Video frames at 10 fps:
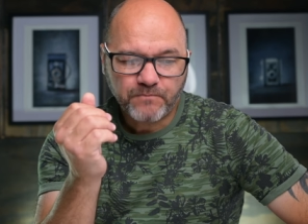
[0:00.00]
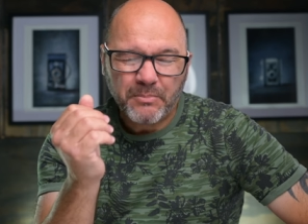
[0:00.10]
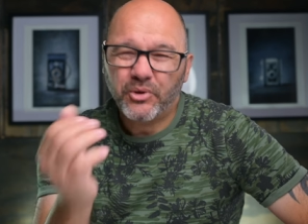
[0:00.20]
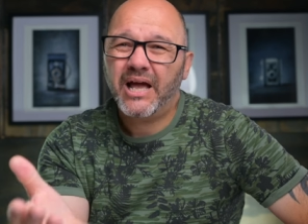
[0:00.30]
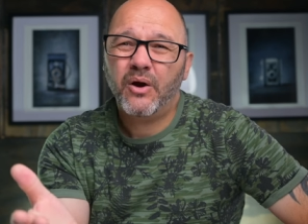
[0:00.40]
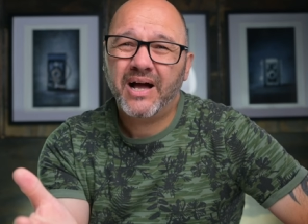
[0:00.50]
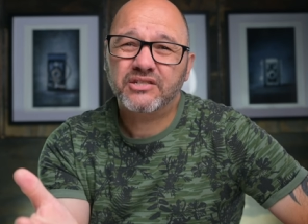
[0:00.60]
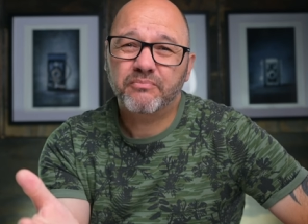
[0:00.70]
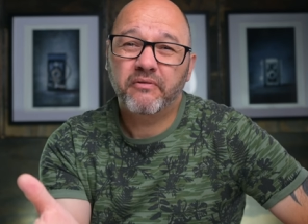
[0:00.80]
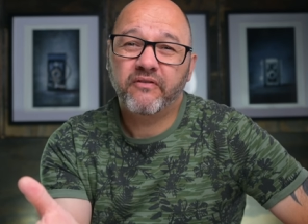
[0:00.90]
But how has
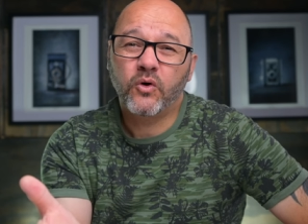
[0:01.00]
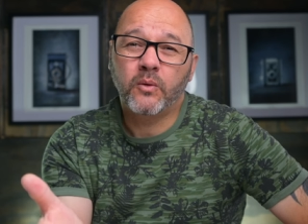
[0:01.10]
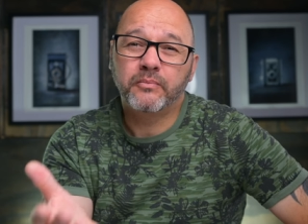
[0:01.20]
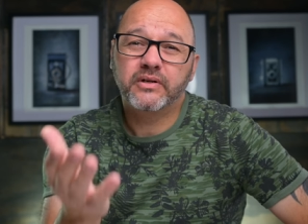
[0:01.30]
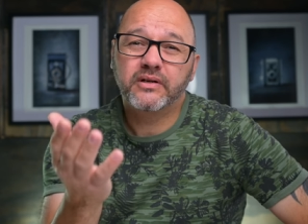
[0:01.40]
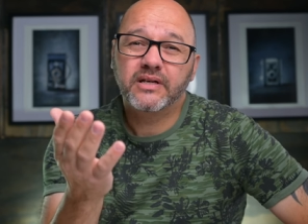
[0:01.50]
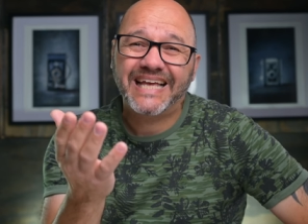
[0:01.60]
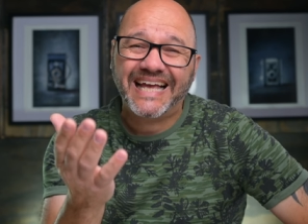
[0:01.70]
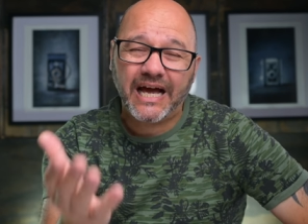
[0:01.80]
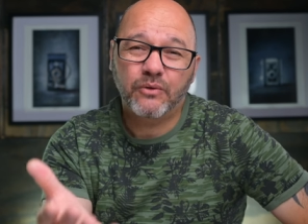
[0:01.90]
it performed
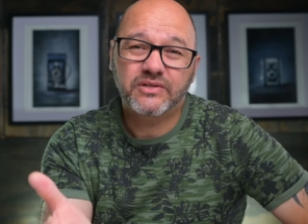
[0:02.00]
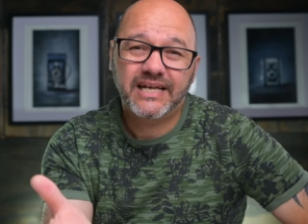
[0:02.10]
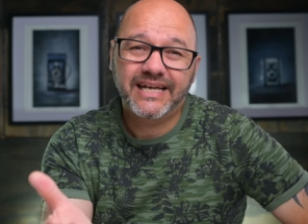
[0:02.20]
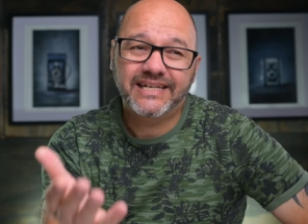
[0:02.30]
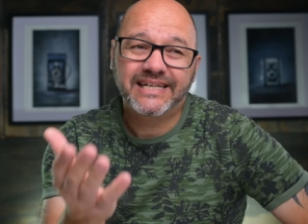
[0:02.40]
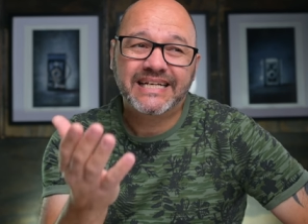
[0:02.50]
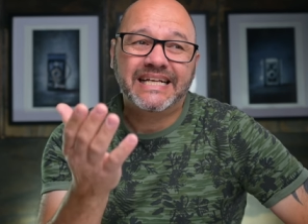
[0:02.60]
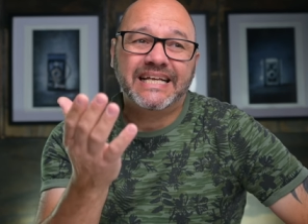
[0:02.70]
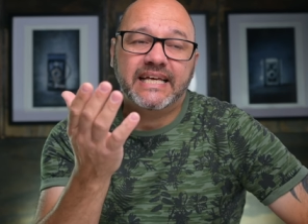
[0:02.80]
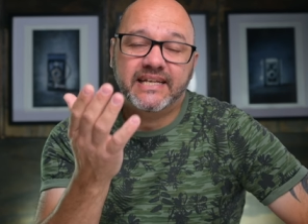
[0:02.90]
outside
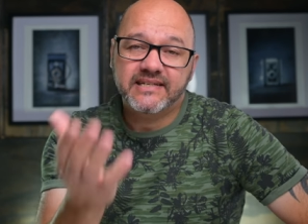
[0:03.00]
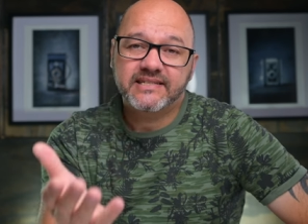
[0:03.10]
in